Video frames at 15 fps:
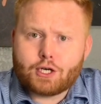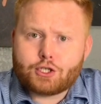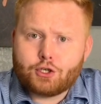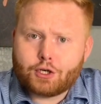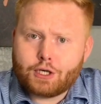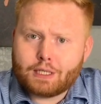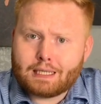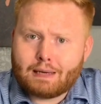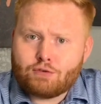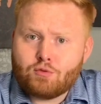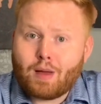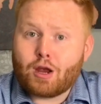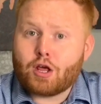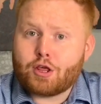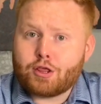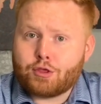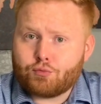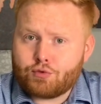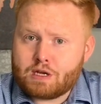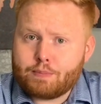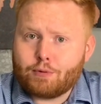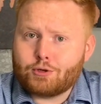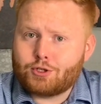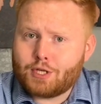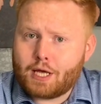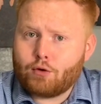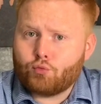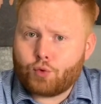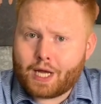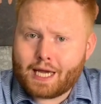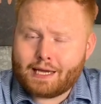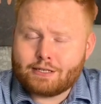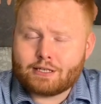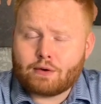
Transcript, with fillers: they're going to give you about a 3% raise